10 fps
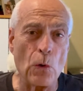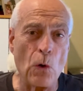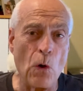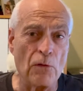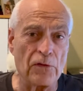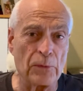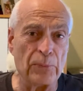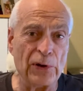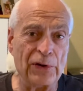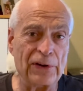over the
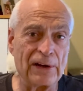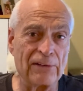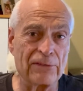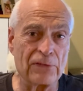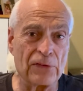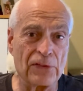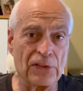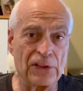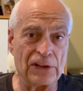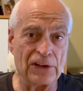period of
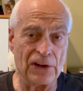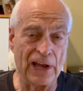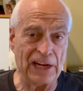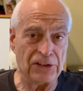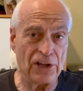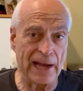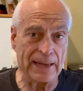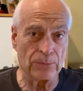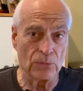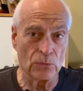the nighttime